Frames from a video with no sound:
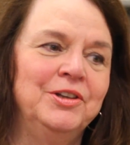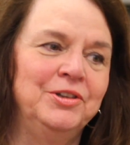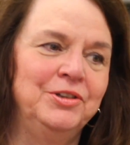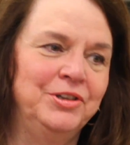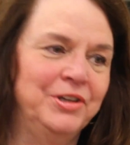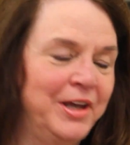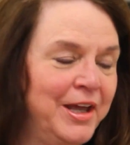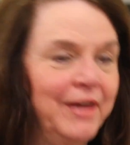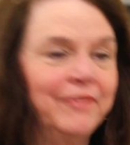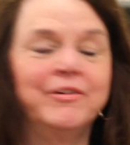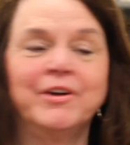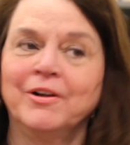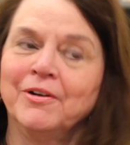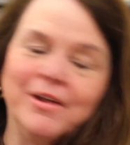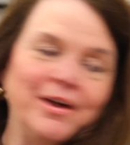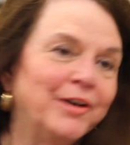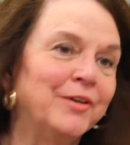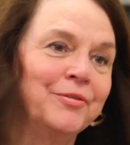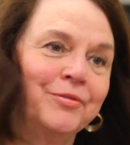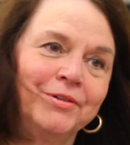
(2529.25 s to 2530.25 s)
to having a
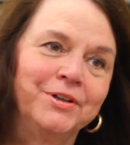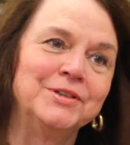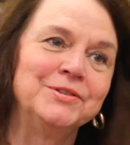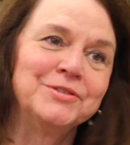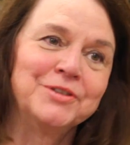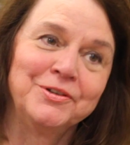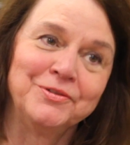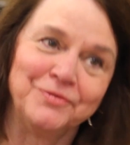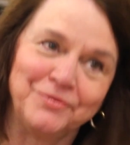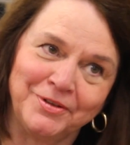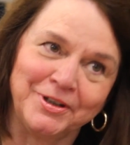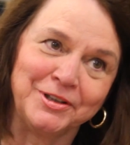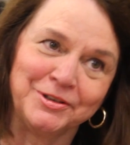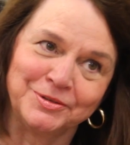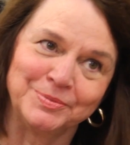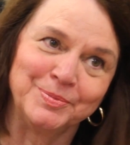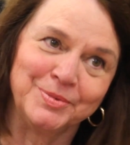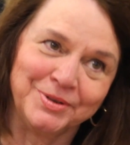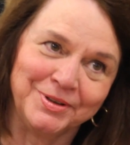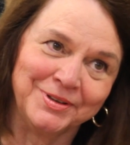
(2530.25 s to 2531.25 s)
lot of friends on
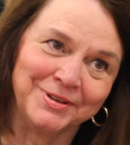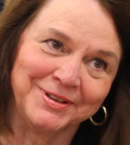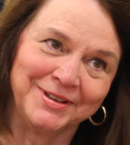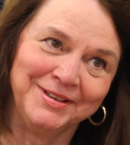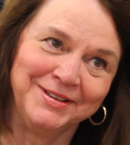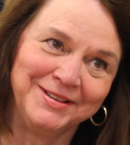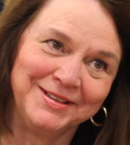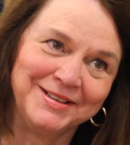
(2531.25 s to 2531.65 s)
Facebook.